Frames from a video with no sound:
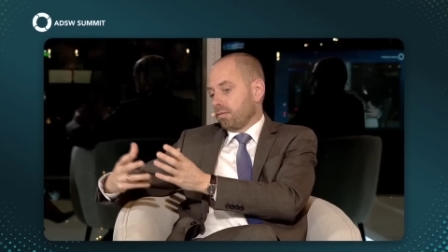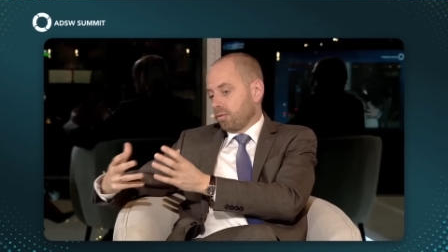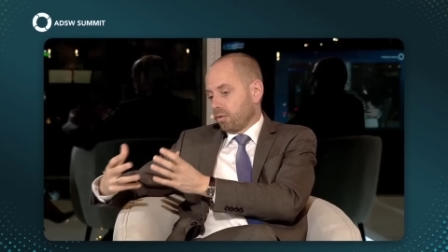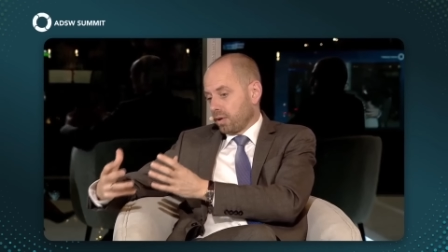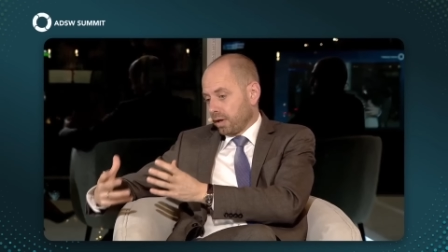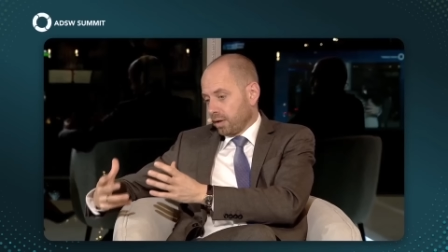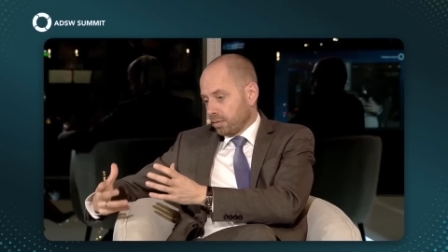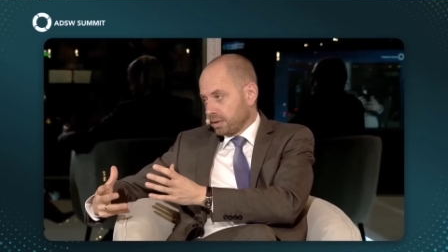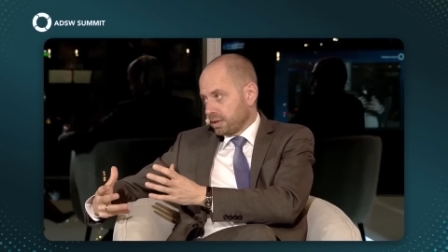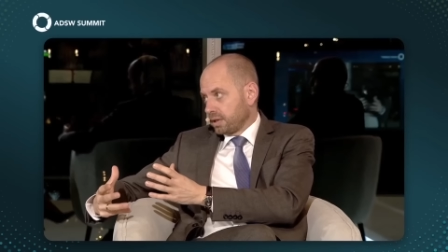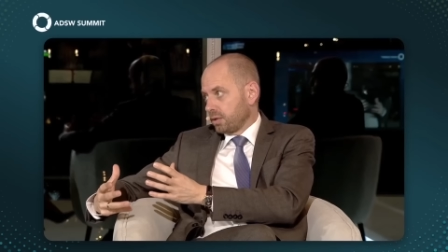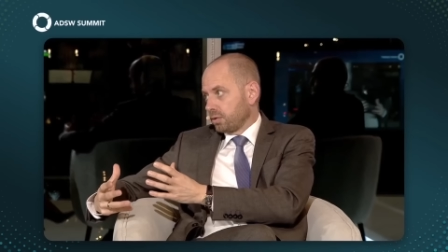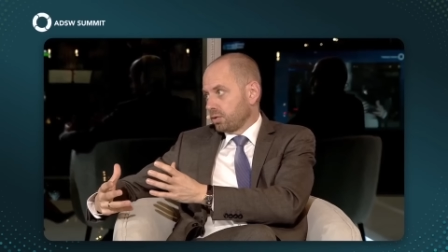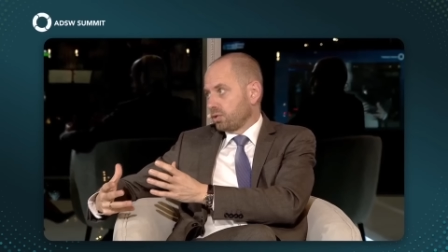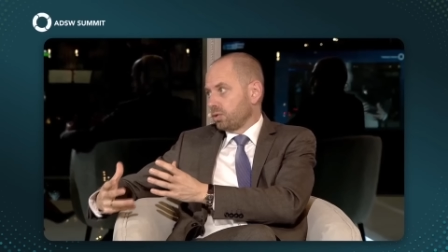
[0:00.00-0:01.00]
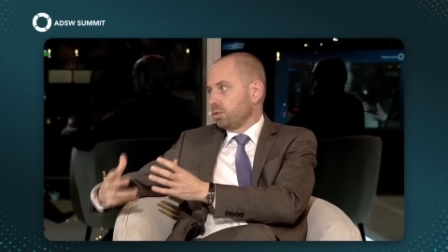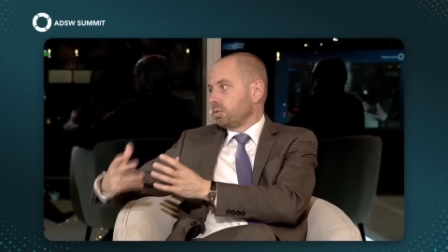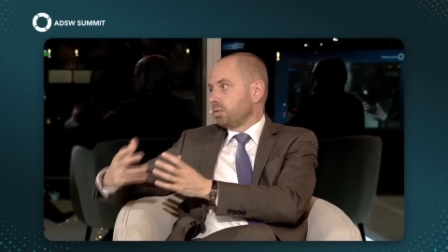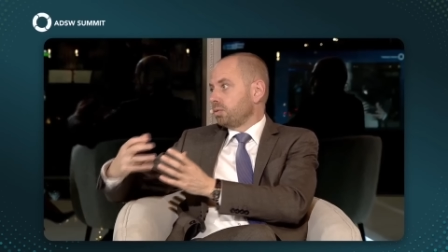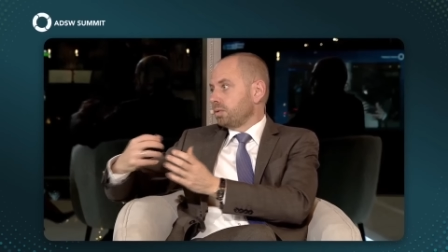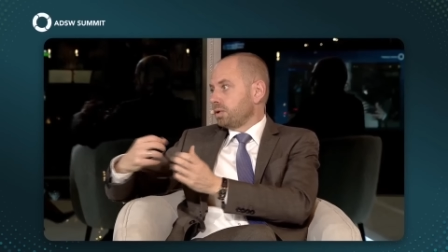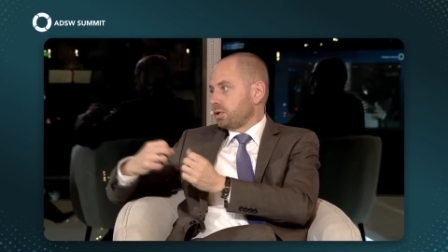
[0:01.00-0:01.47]
together with
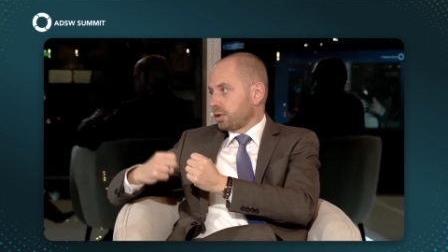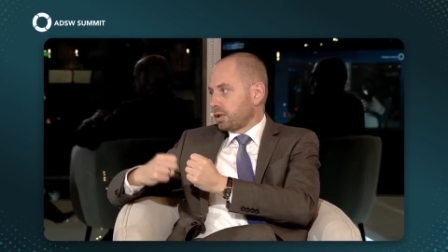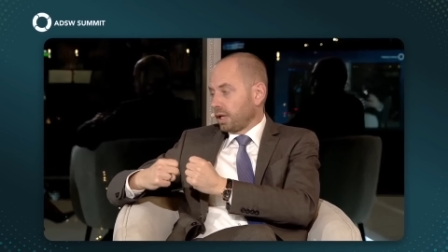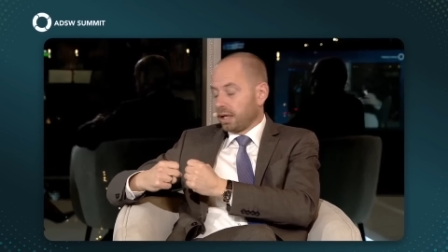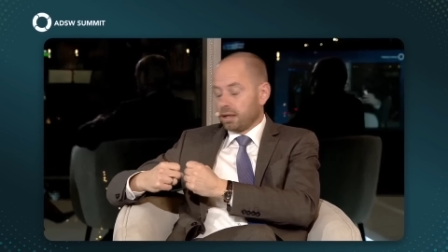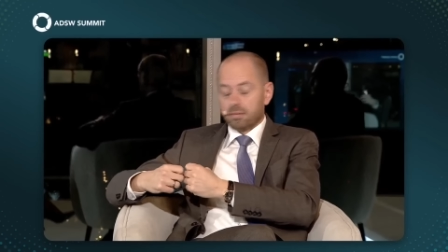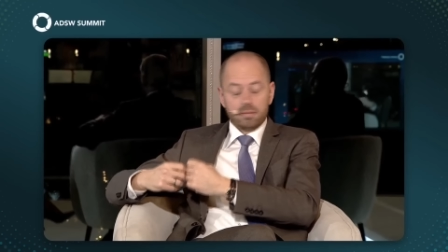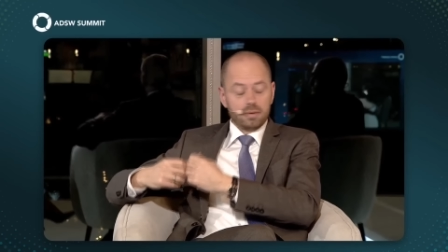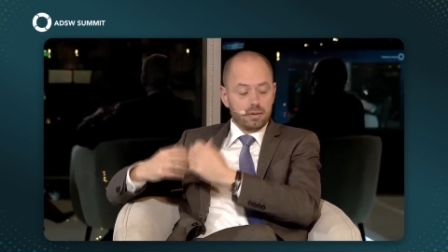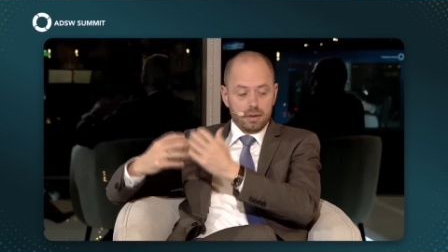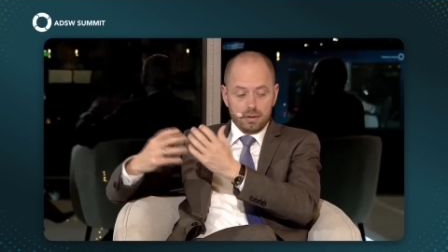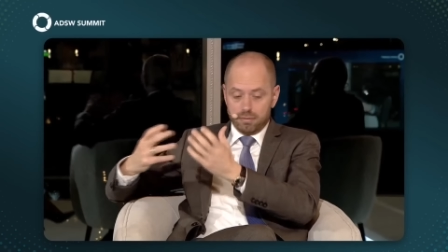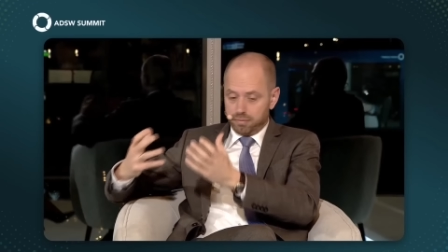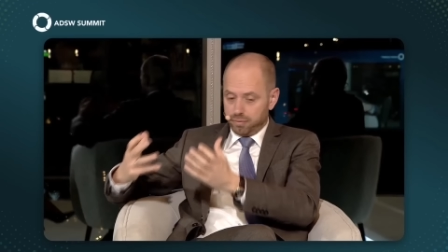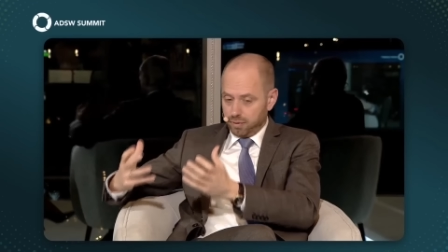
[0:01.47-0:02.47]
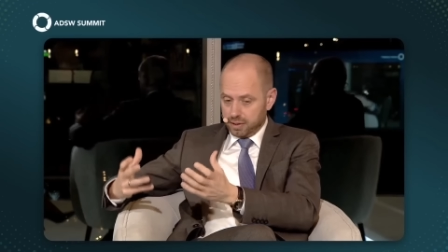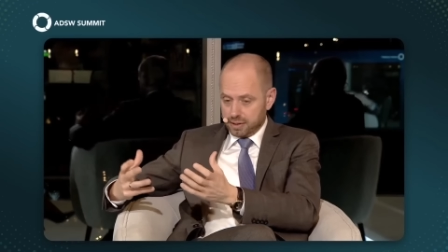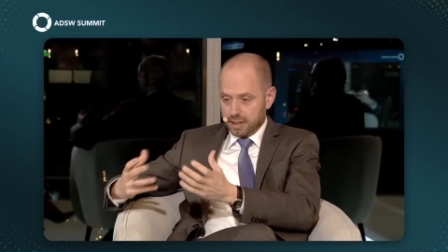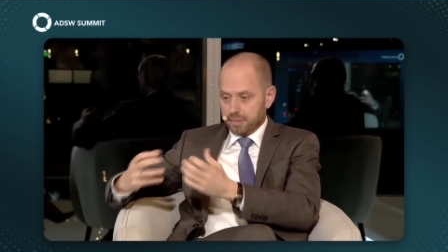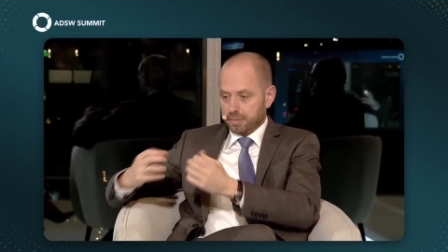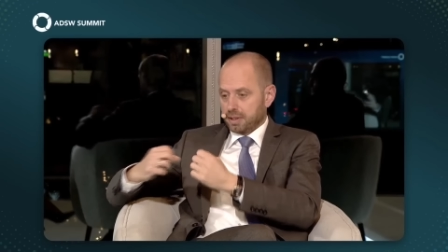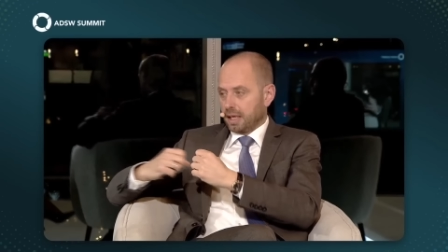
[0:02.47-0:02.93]
CO2, which you can, for
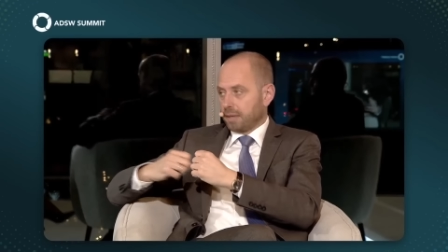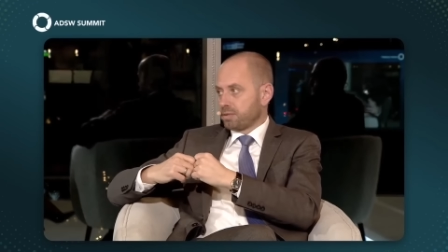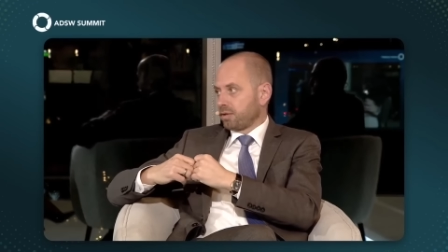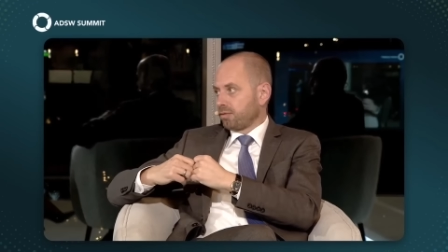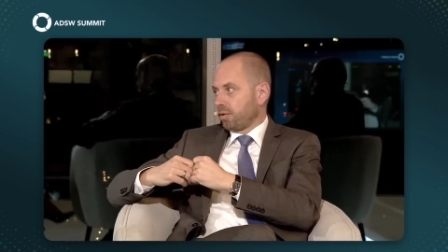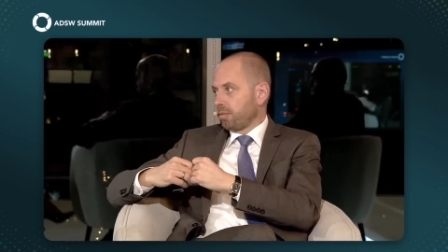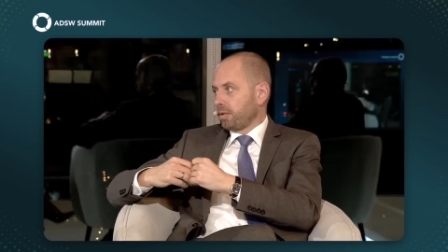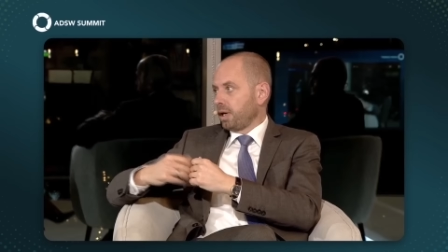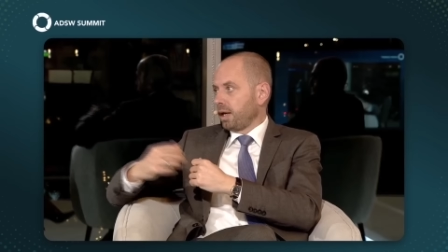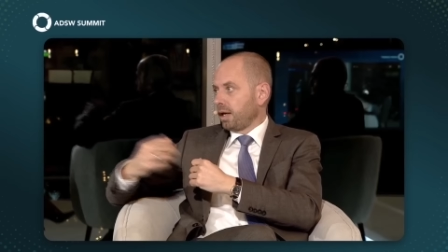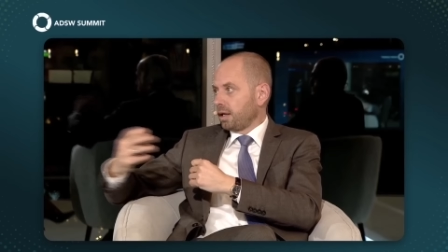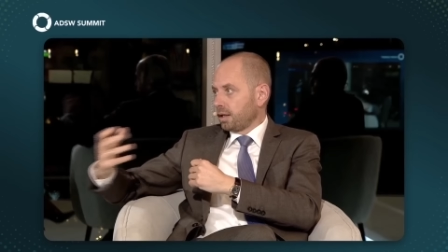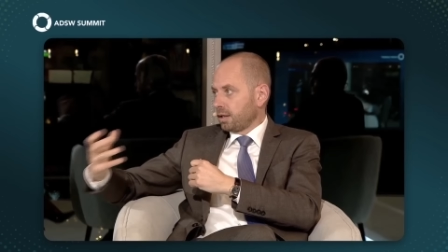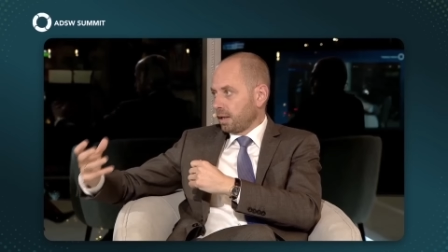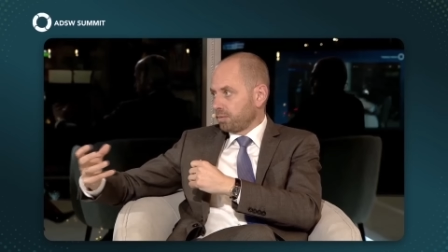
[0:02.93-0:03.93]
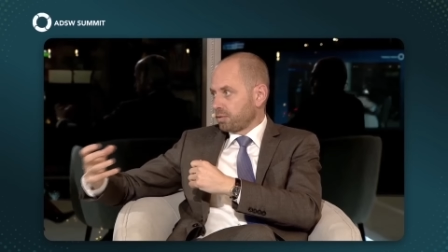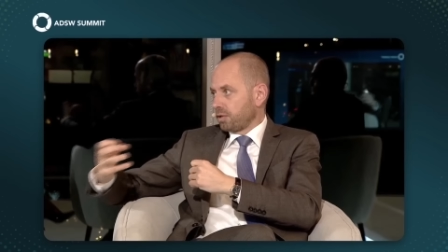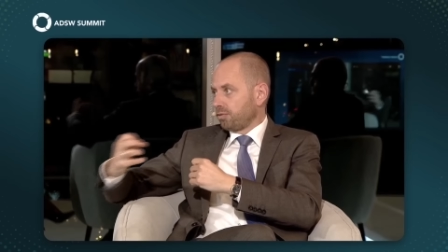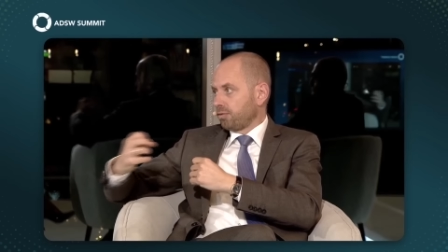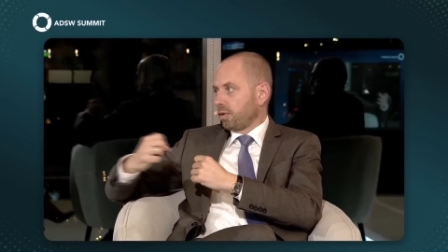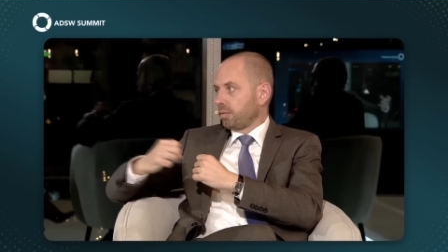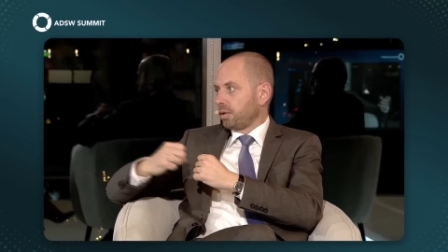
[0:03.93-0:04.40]
example, capture from the air, capture
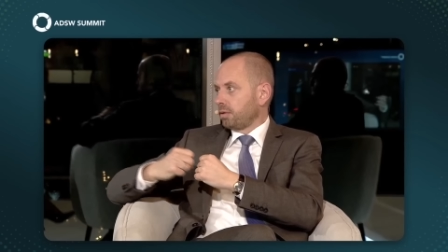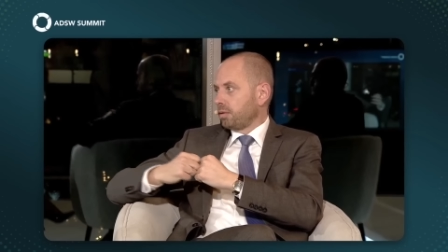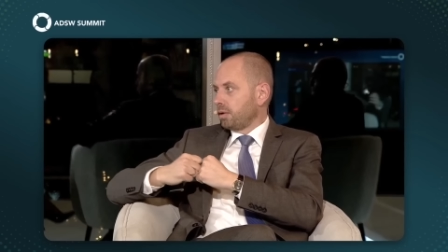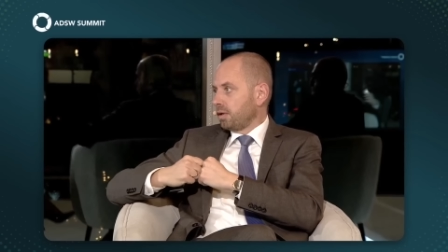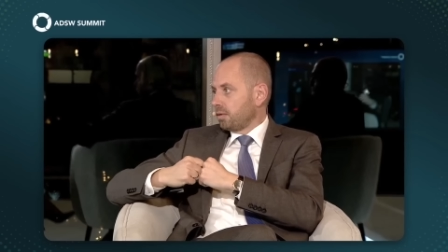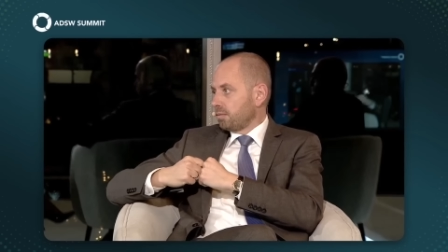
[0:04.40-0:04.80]
from an